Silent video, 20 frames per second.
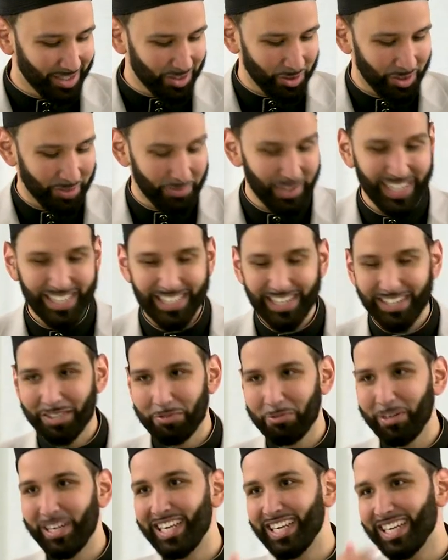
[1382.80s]
story because I
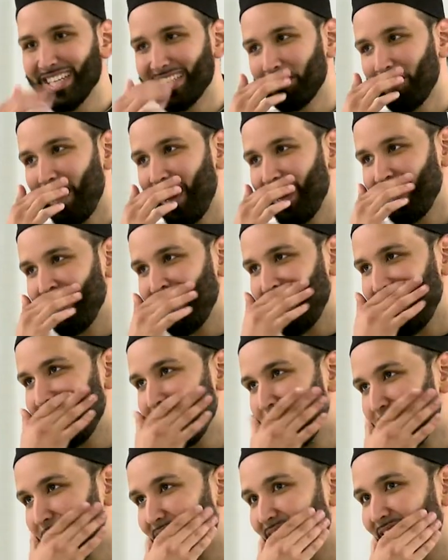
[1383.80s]
was reading it, subhanAllah
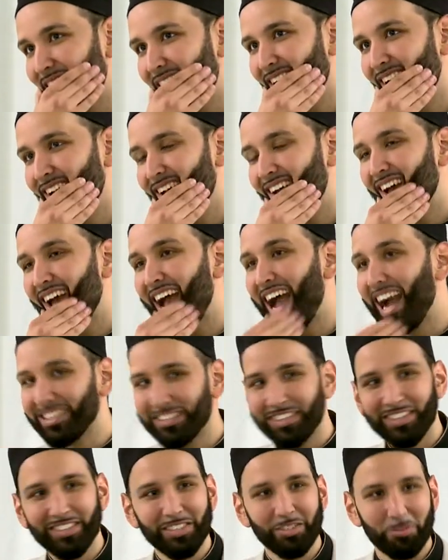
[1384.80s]

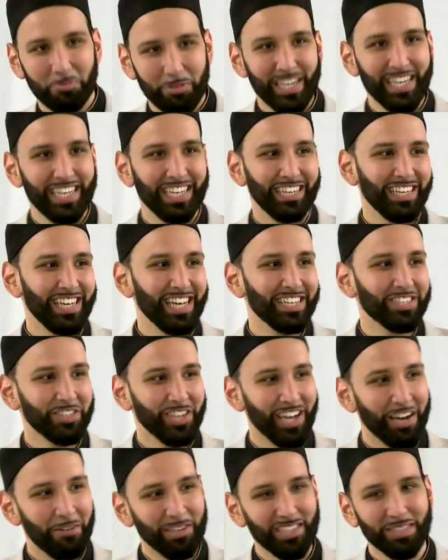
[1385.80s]
Actually, I was just reading it
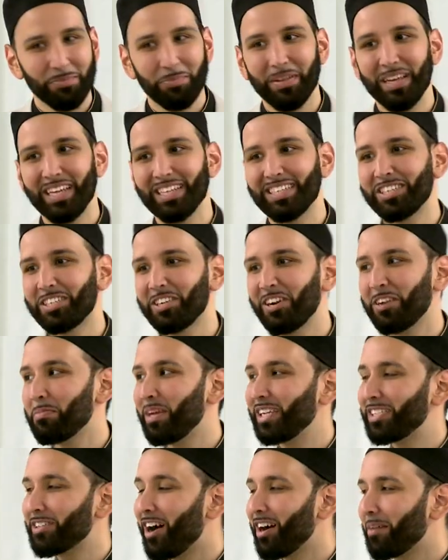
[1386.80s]
yesterday. I wasn't planning to share it in
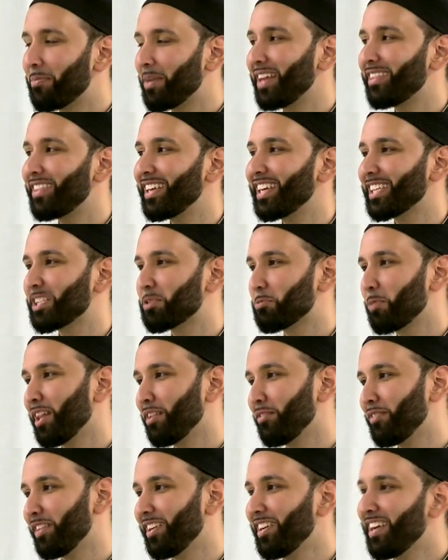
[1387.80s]
my talk, but I think it's
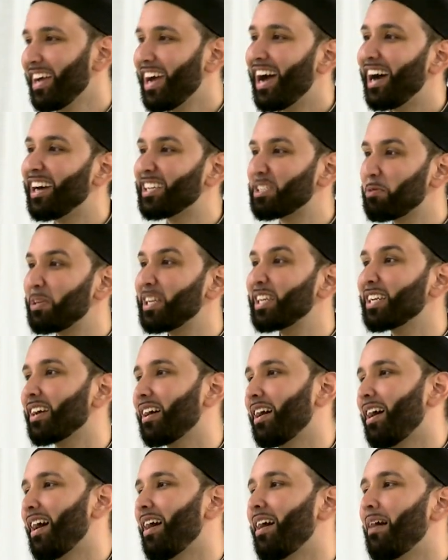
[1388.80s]
relevant. I was reading
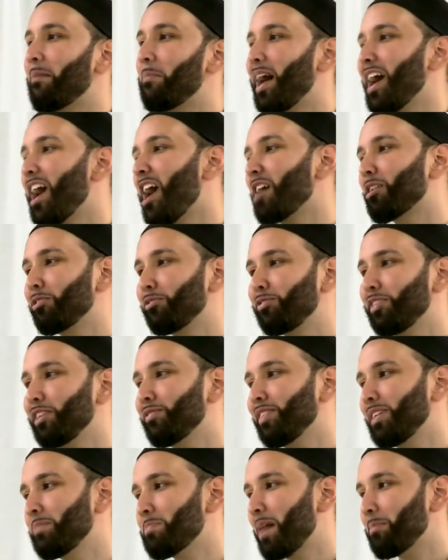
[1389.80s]
a, a biography
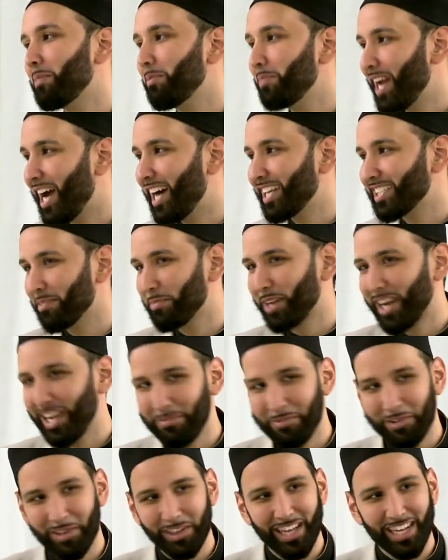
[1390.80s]
of an Imam Ibn Hazm,
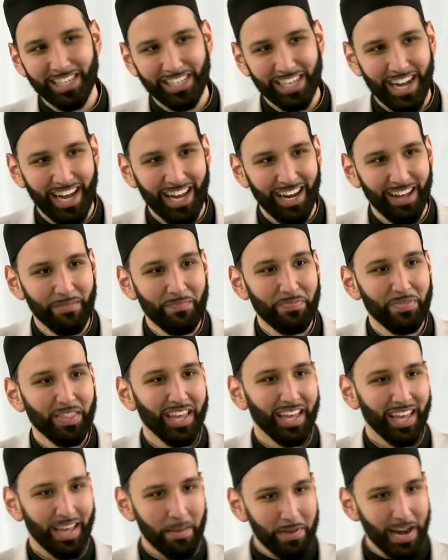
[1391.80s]
rahimahullah ta'ala.
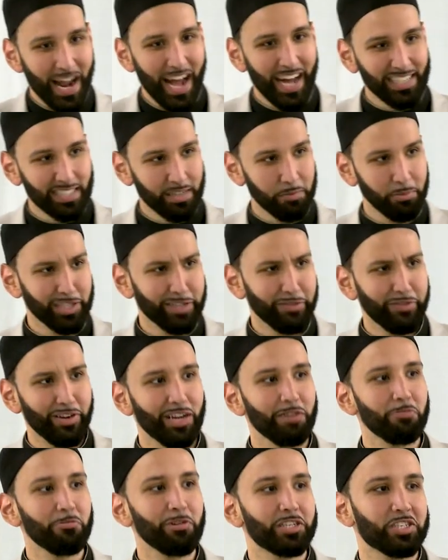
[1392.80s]
Ibn Hazm was a
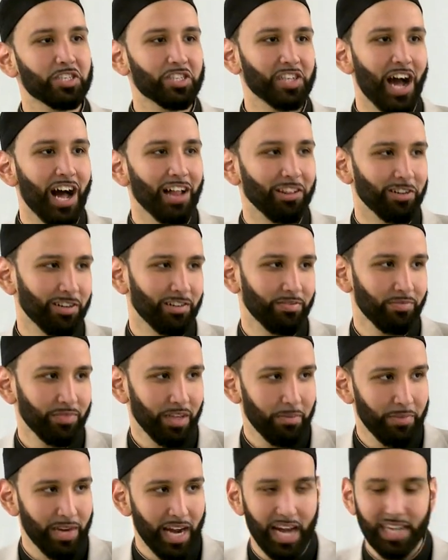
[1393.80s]
very rich scholar.
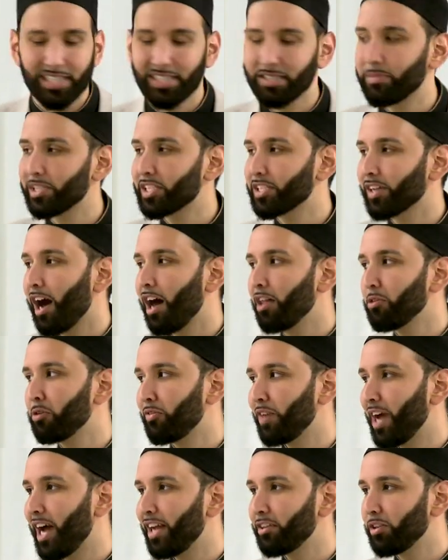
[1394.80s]
Ibn Hazm, a scholar
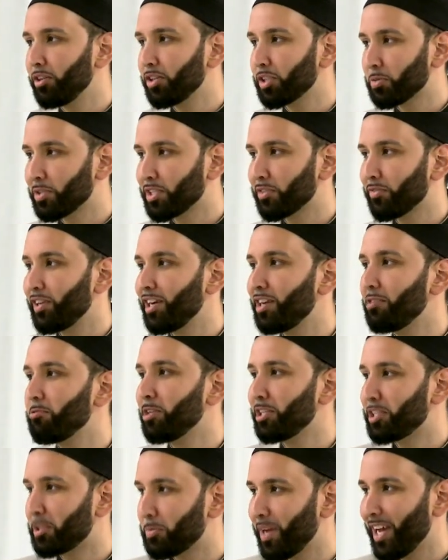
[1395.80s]
of Andalus, was a very
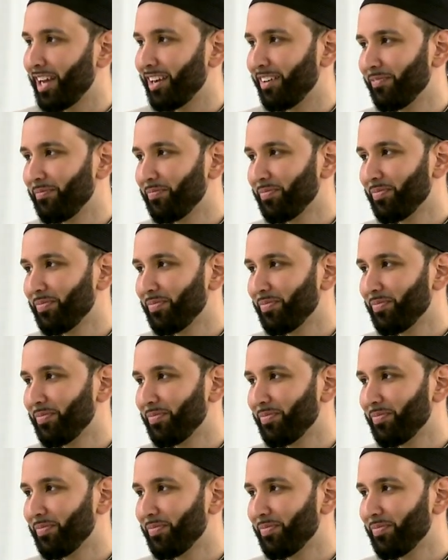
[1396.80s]
rich man.